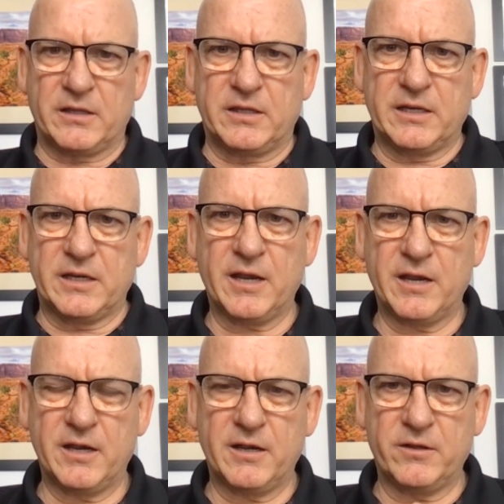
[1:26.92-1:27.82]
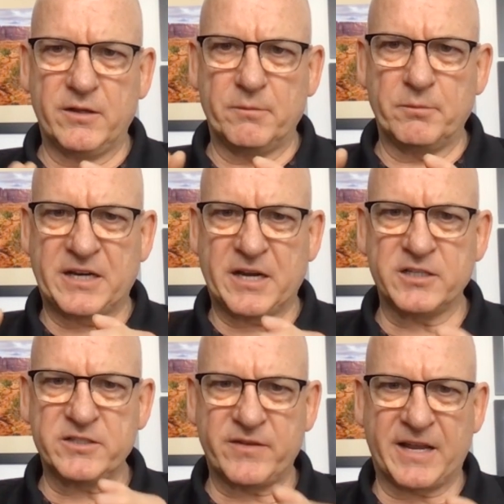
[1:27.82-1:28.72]
the
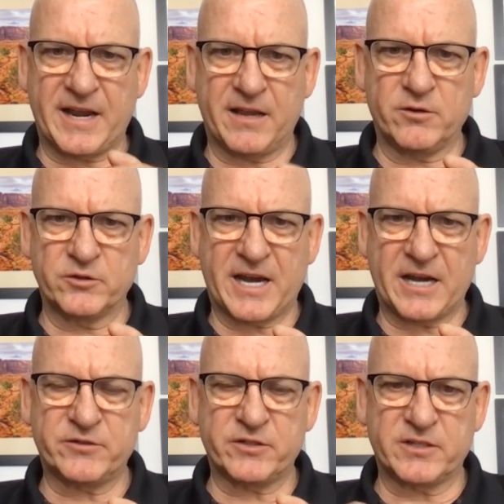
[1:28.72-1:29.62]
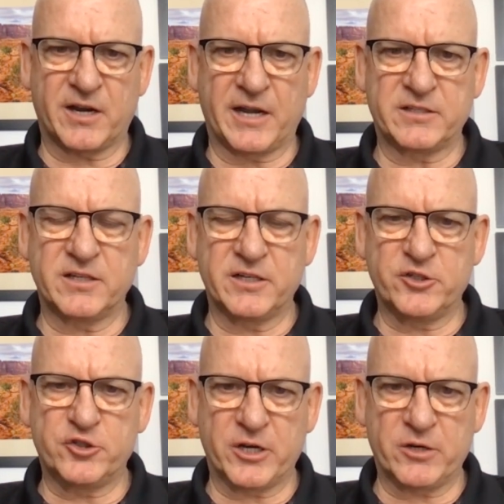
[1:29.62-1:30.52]
because of that, those astrocytes, in
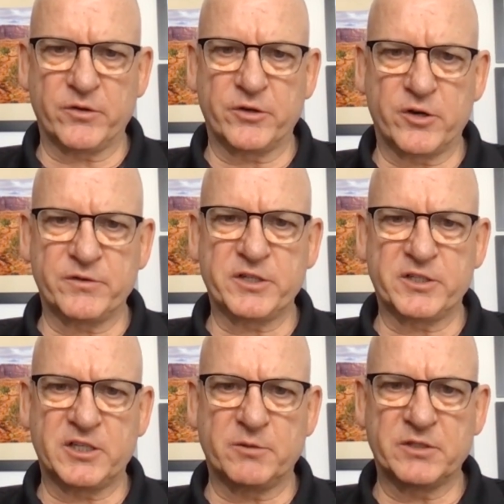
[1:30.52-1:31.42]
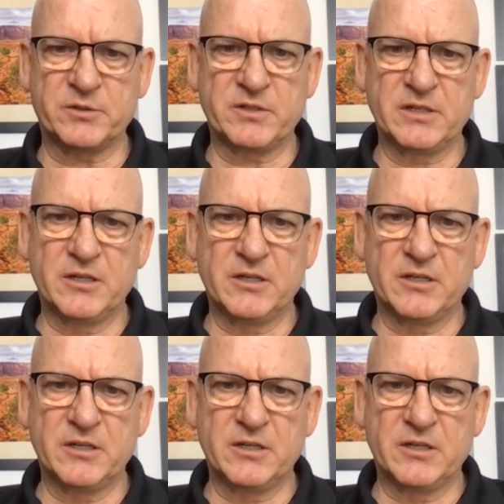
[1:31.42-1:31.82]
general, the nervous system is